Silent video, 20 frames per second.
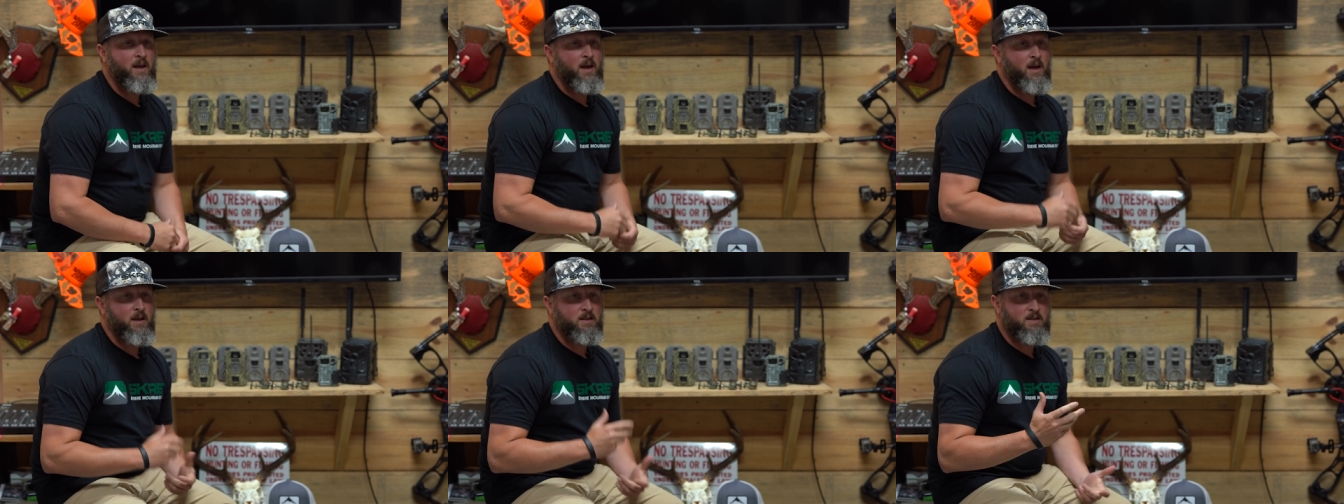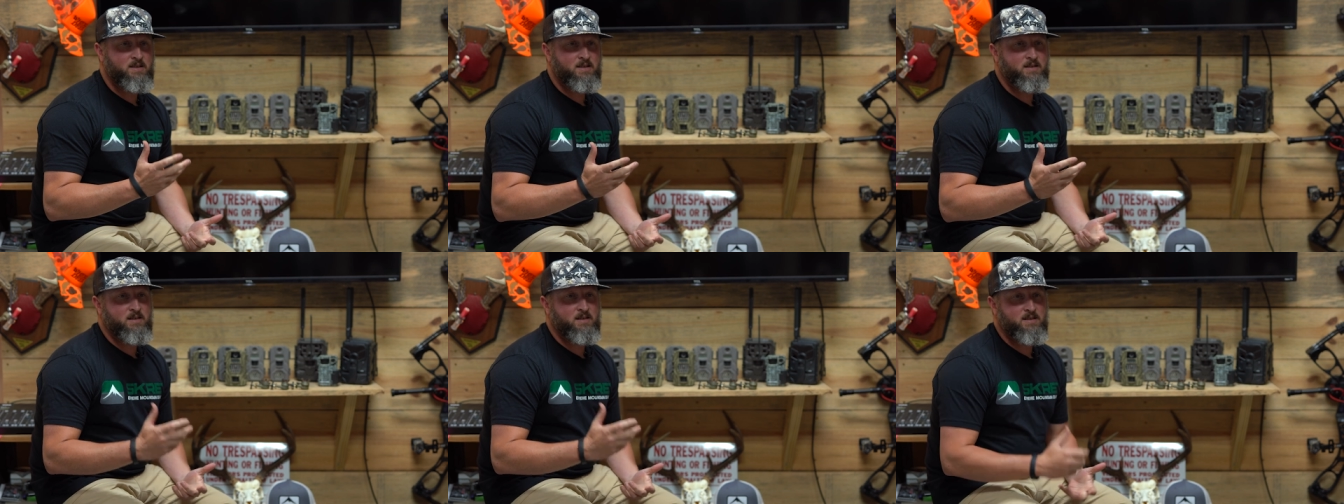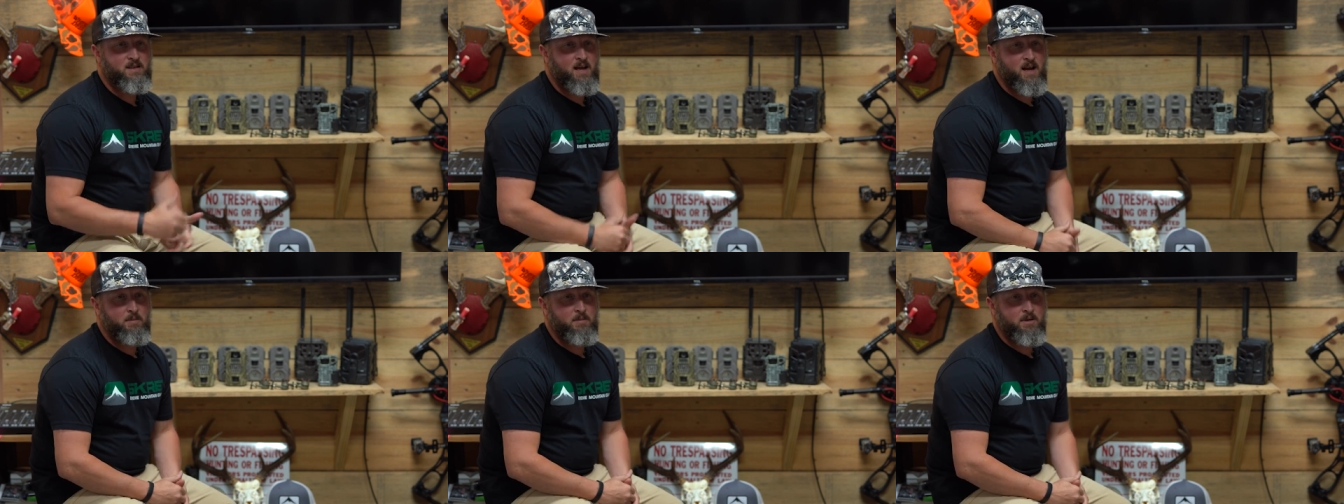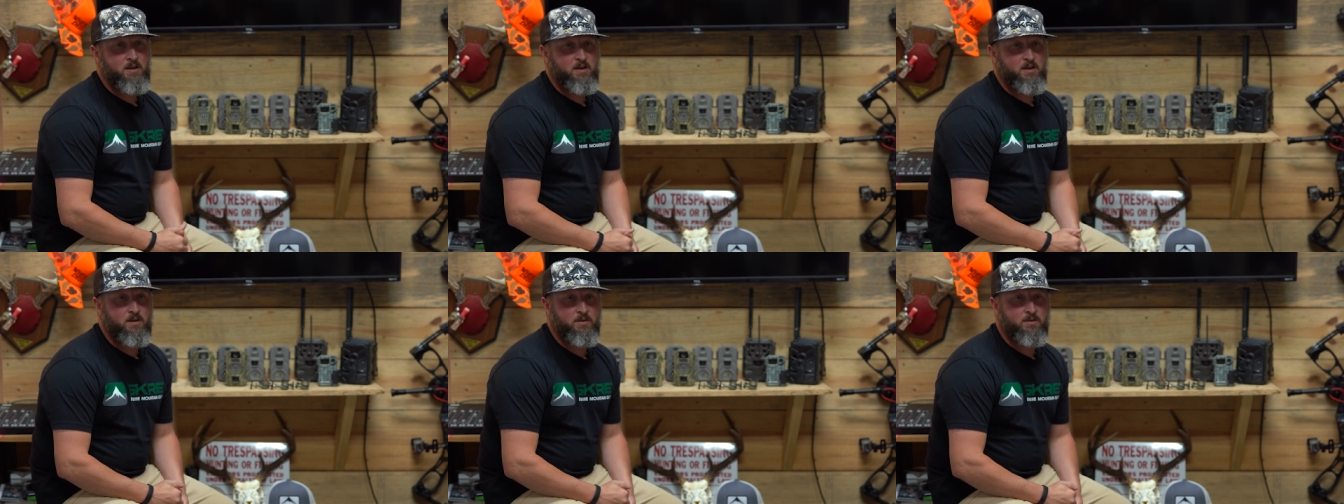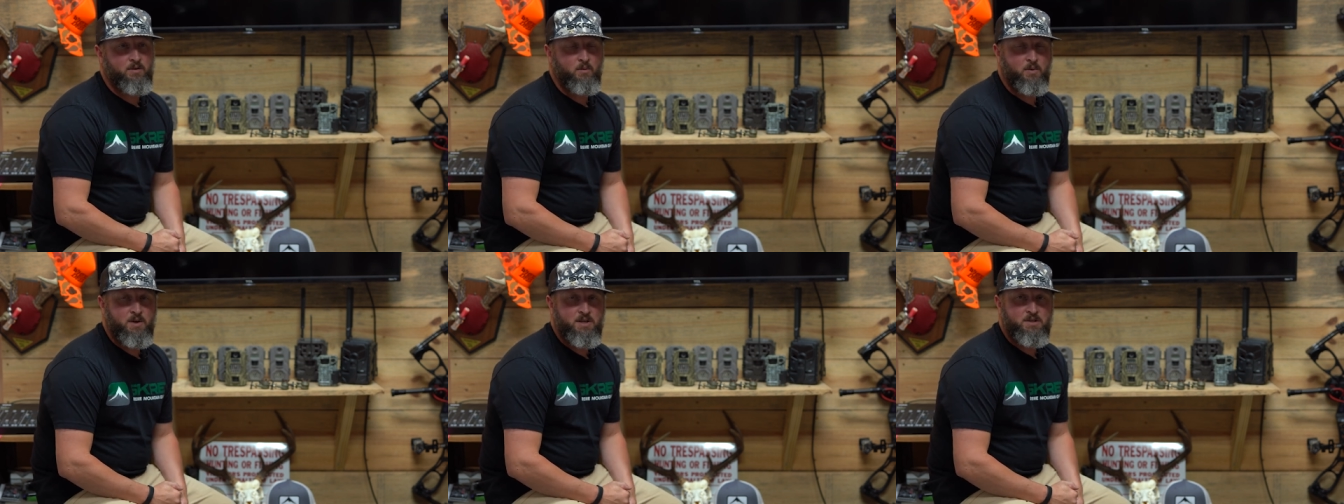And this is the time of the year
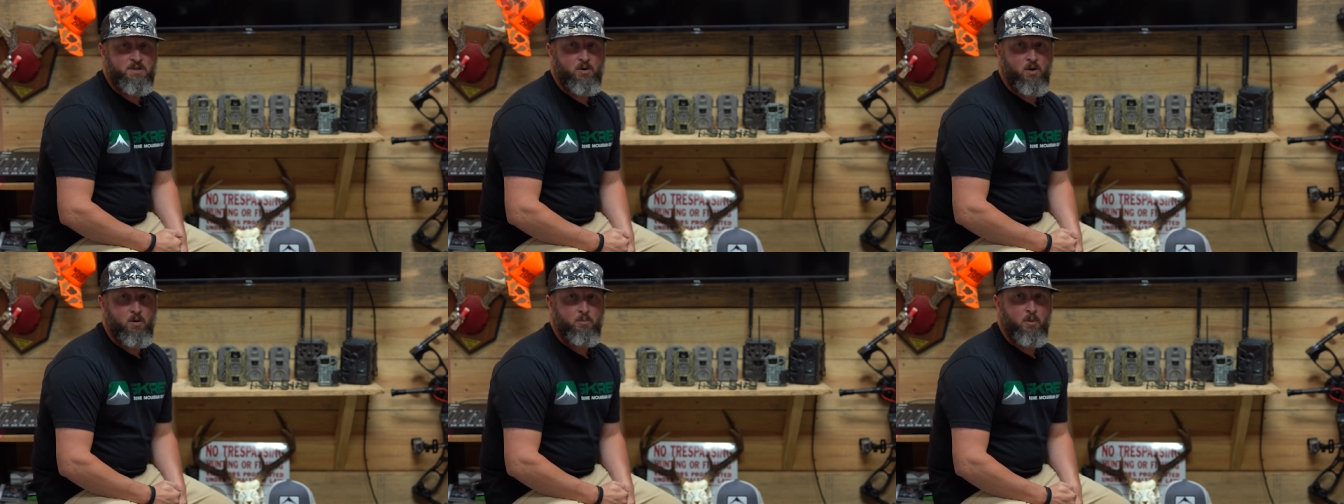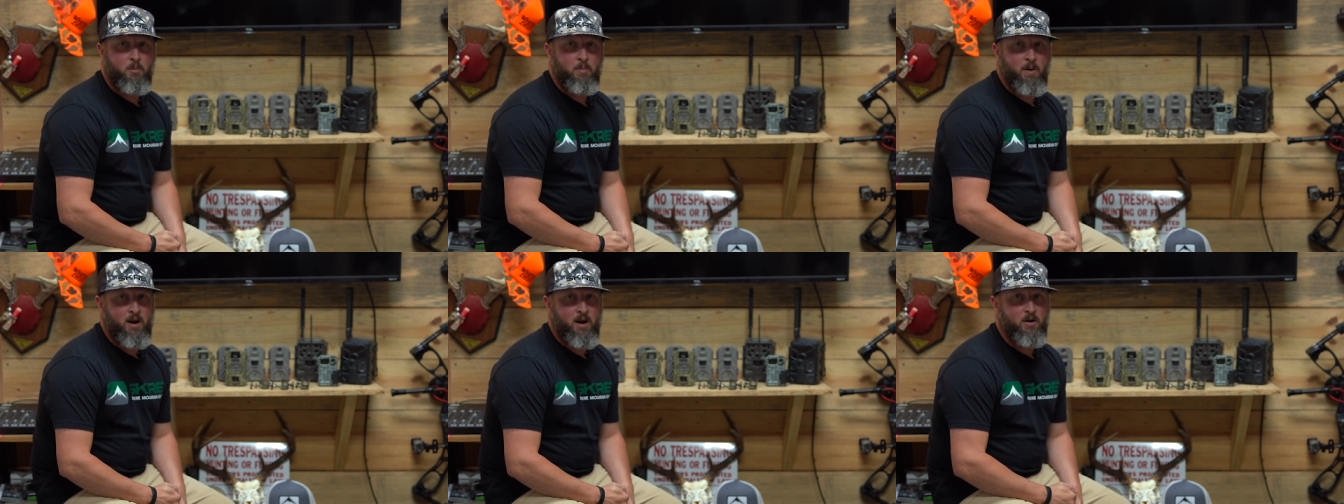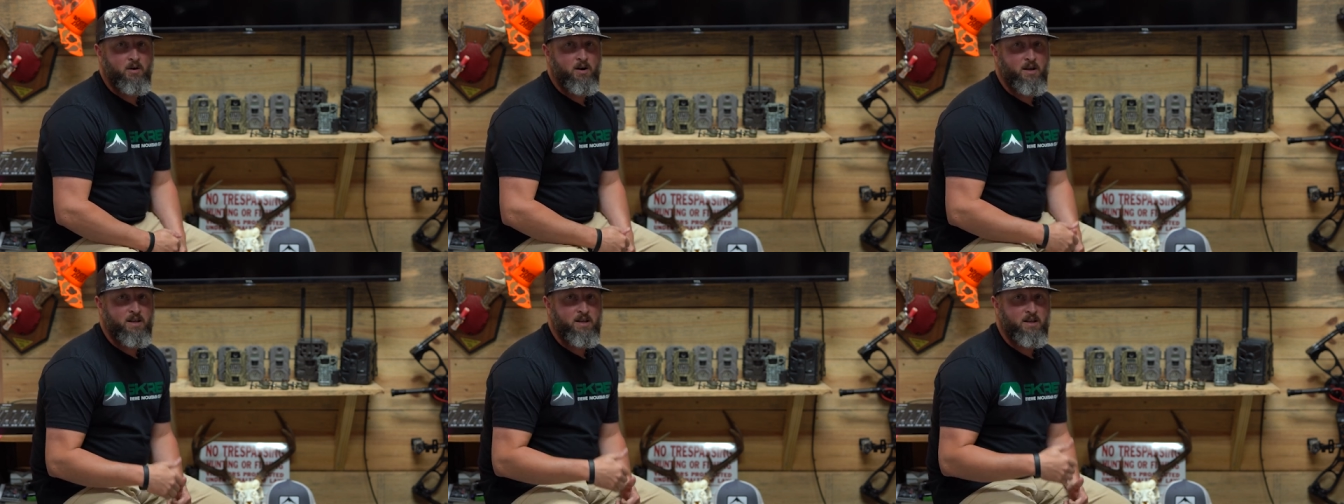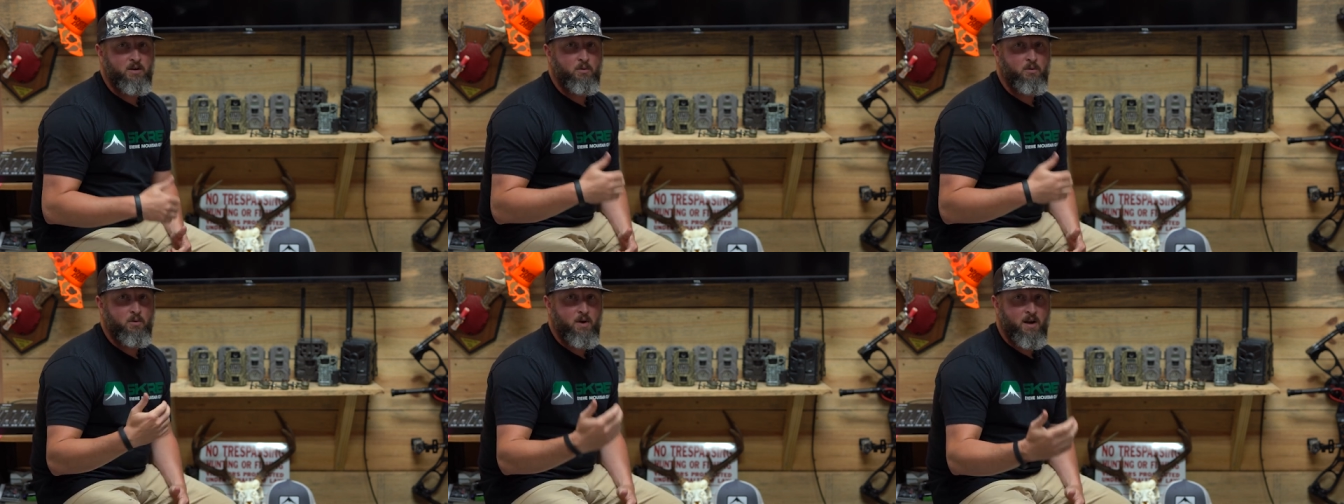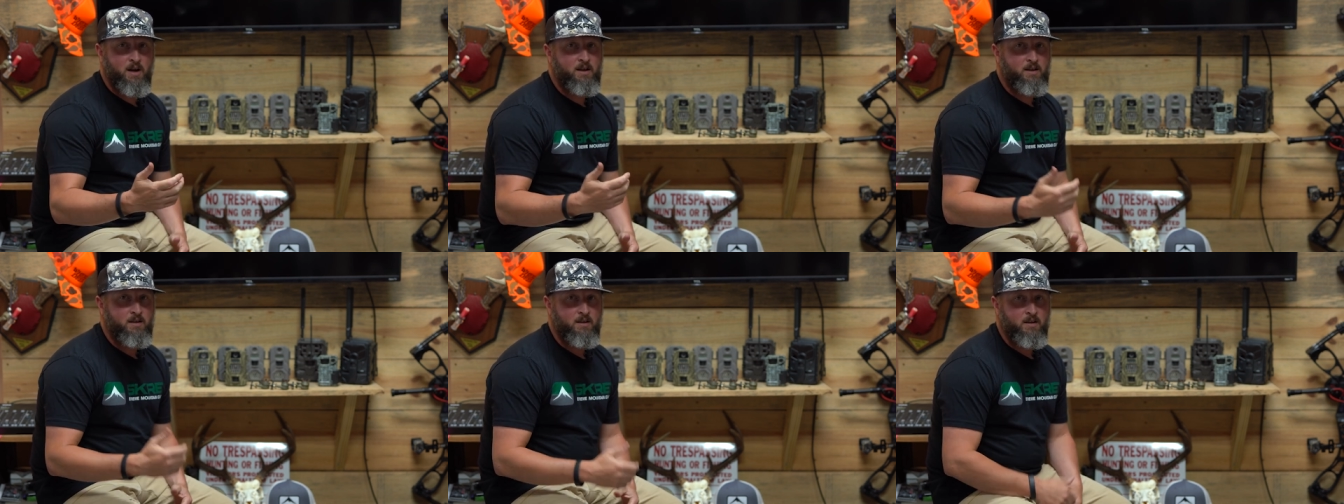that we start preparing and getting
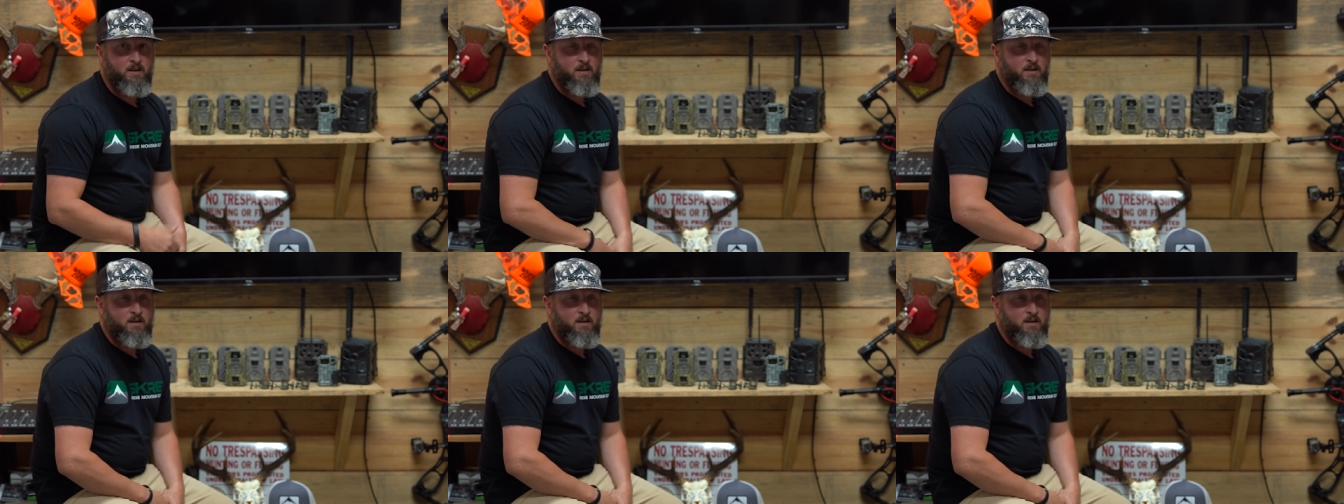ready